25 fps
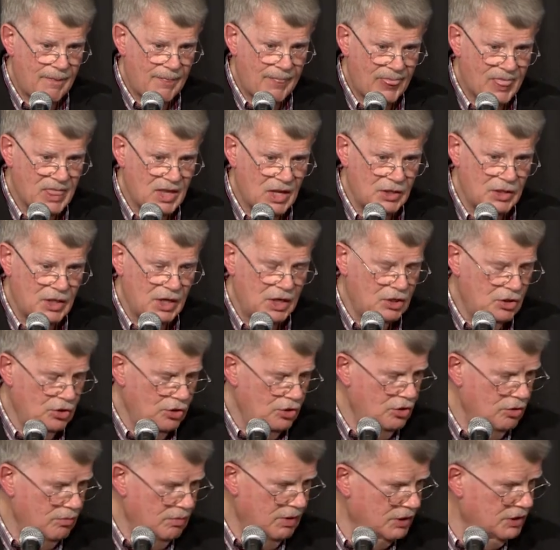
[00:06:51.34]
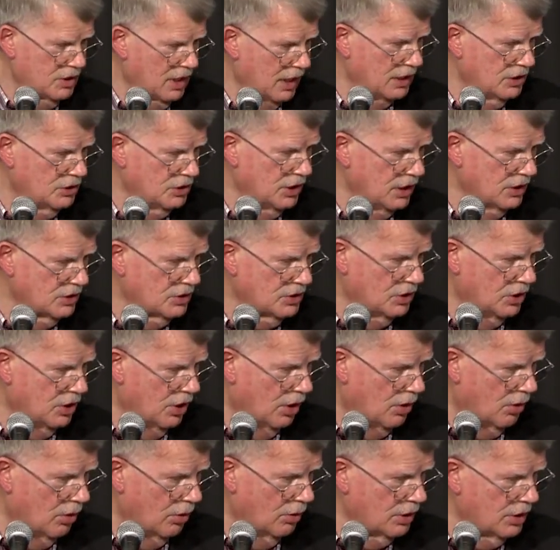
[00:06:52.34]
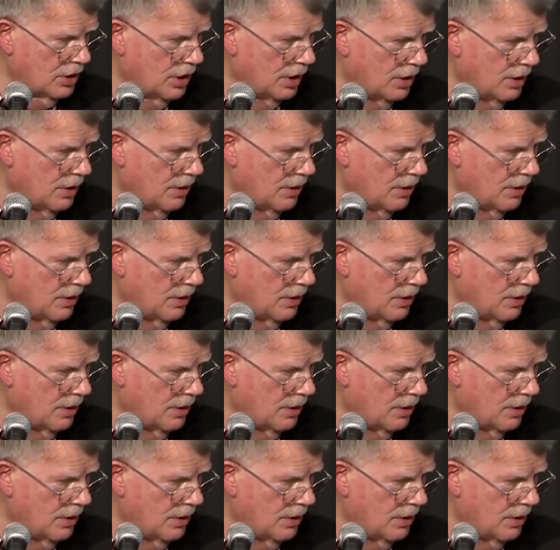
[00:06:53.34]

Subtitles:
than they do, but they just don't.